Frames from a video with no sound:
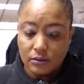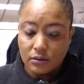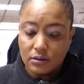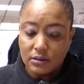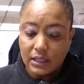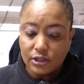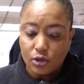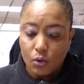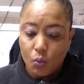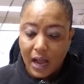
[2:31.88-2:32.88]

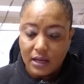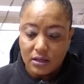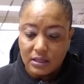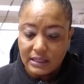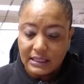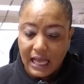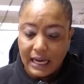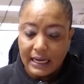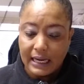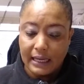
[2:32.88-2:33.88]
station wagons
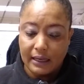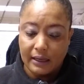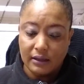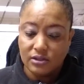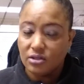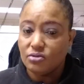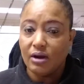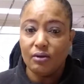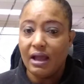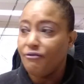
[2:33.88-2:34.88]
and just
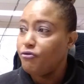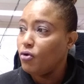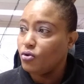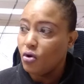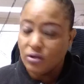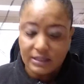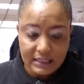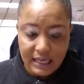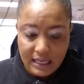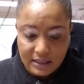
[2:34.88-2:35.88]
regular 4-door
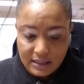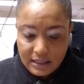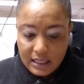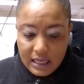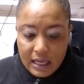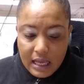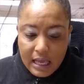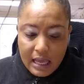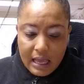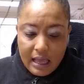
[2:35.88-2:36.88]
sedans.
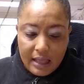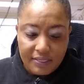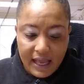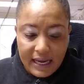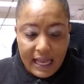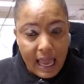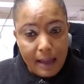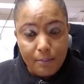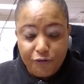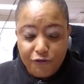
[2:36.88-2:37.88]
Then
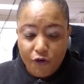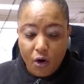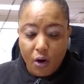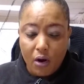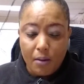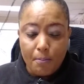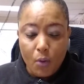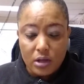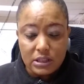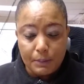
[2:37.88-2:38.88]
M for
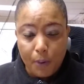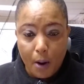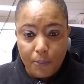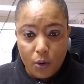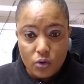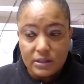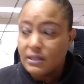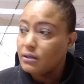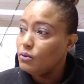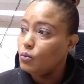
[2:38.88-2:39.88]

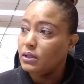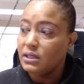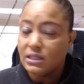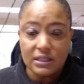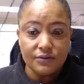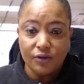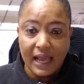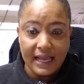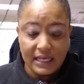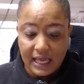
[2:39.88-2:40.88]
multi-purpose. This is for
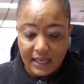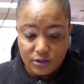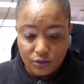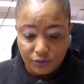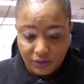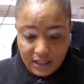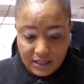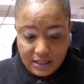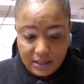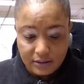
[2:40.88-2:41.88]
like the
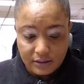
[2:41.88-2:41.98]
SUVs.